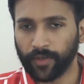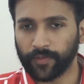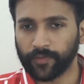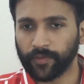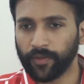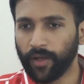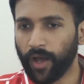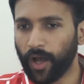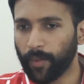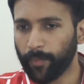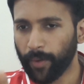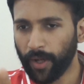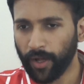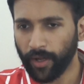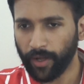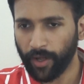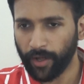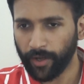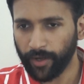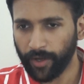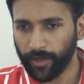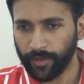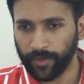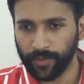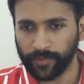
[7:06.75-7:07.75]
That's
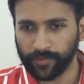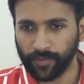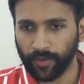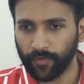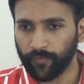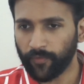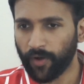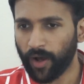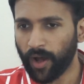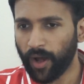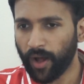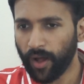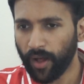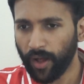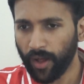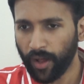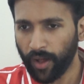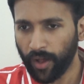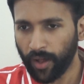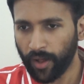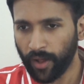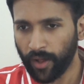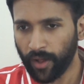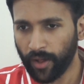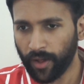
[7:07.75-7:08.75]
Gabagari,
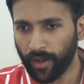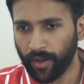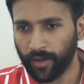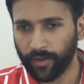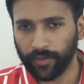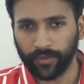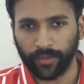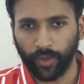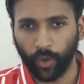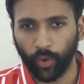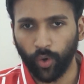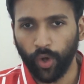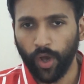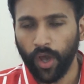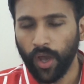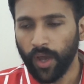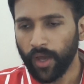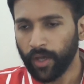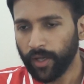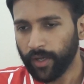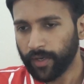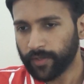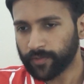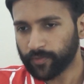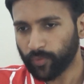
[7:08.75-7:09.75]
no,
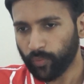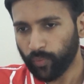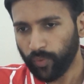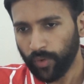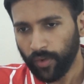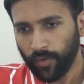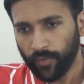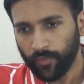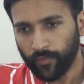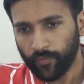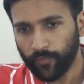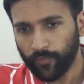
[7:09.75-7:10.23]
it is va.